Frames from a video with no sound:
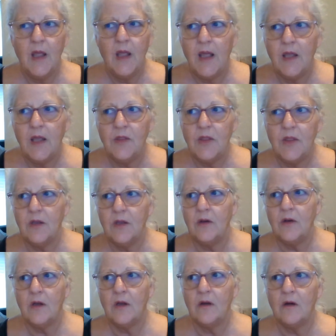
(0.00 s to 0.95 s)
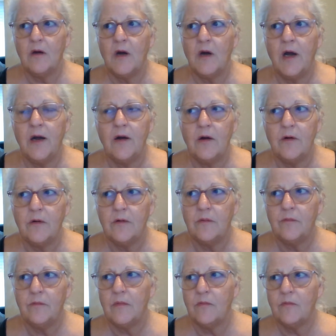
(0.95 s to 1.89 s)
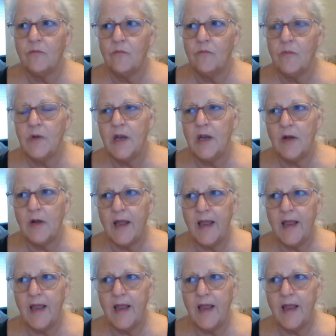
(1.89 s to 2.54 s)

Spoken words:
And then I